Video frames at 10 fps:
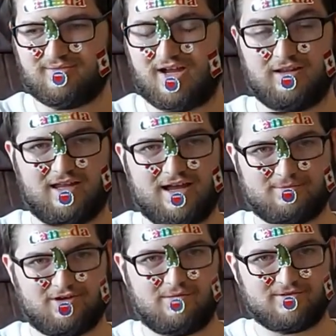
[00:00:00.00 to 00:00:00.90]
a
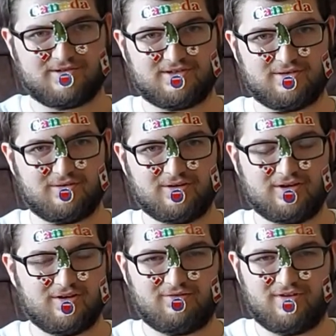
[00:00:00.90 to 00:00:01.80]
laptop or two.
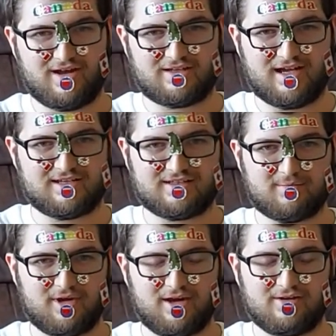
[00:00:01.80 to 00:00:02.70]
Fantastic
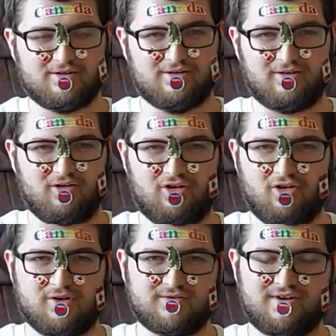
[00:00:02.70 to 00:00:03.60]
man,
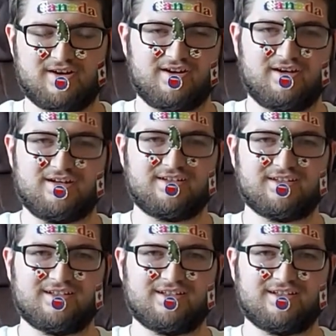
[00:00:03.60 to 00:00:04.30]
always very kind.